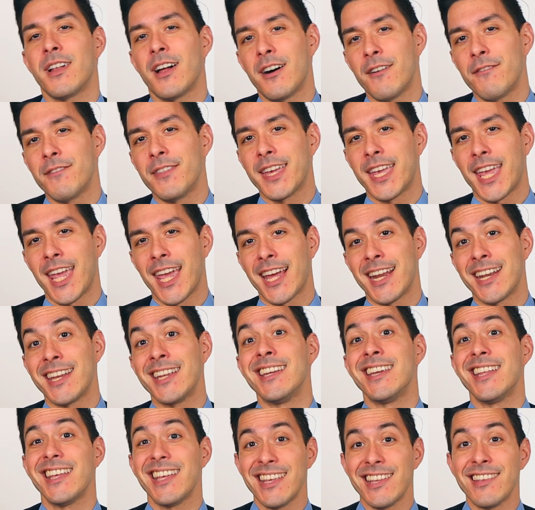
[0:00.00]
of the
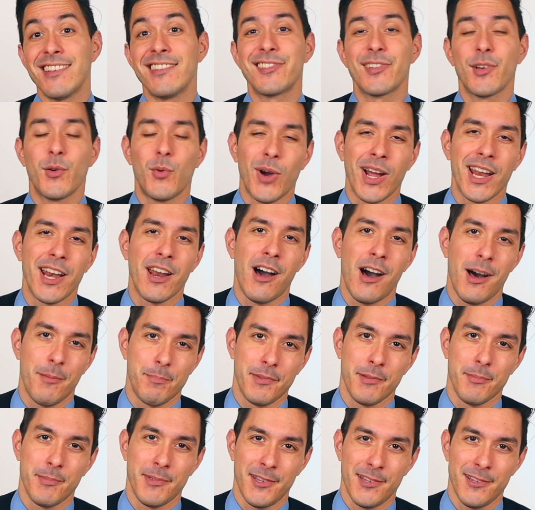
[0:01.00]
Cannon is quite
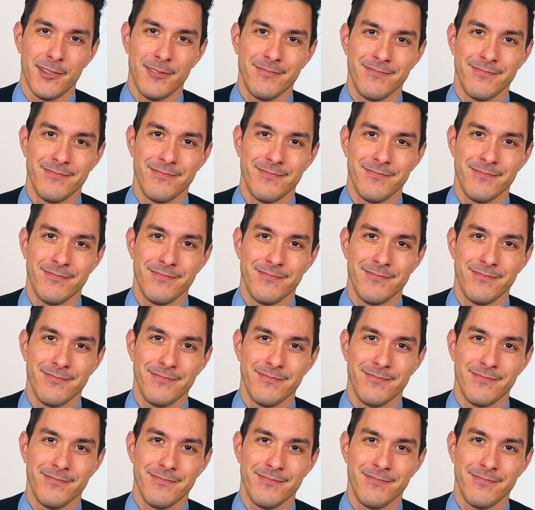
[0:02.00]
optimal.